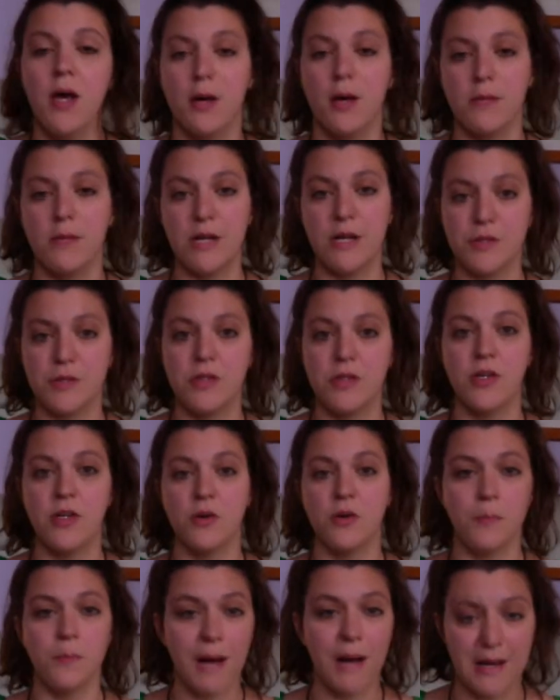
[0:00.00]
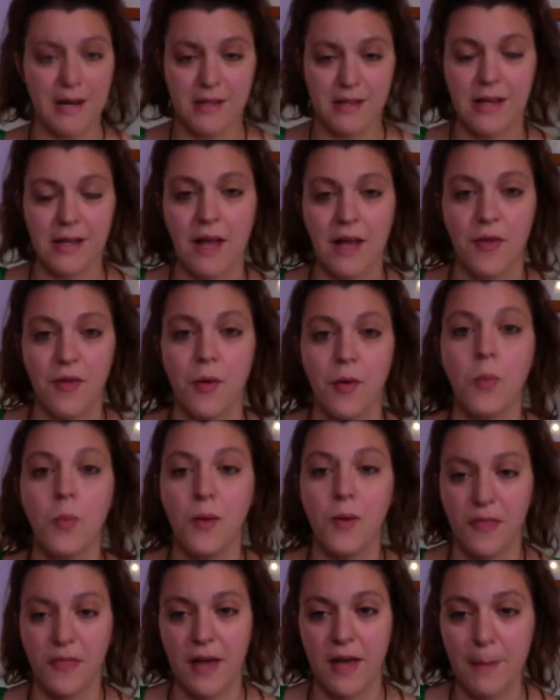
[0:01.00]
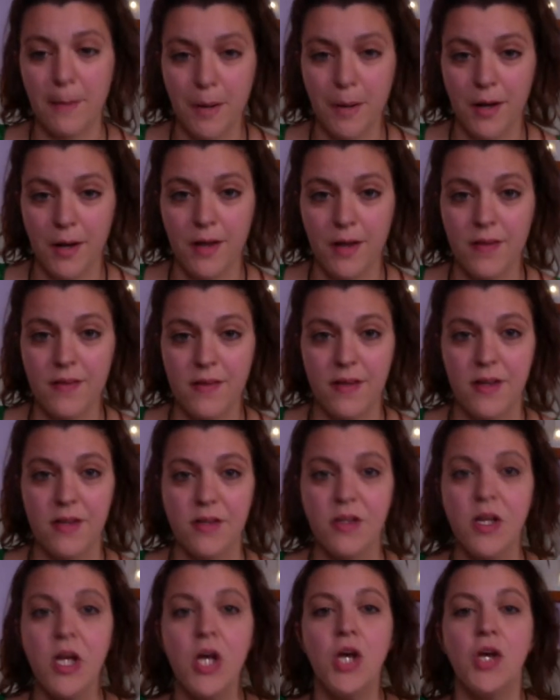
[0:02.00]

Imagine that you're back together with that person.